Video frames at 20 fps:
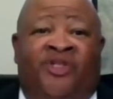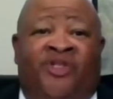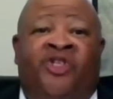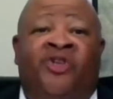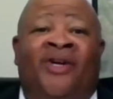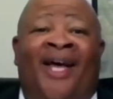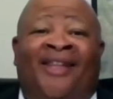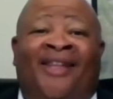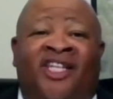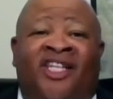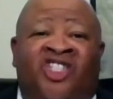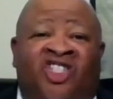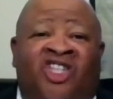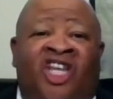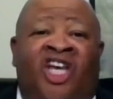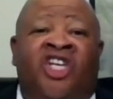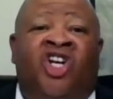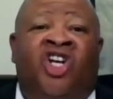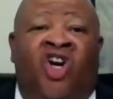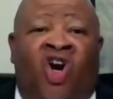But you got to
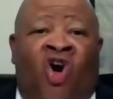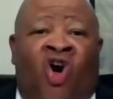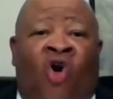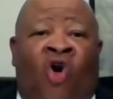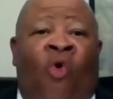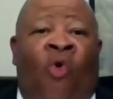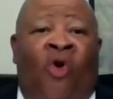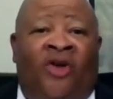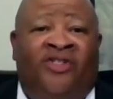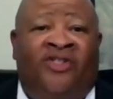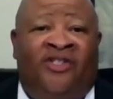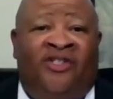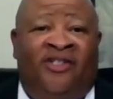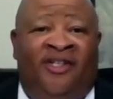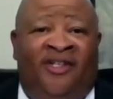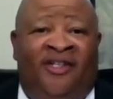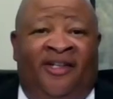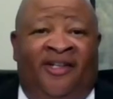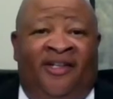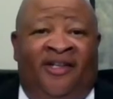stay the
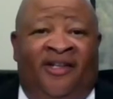course.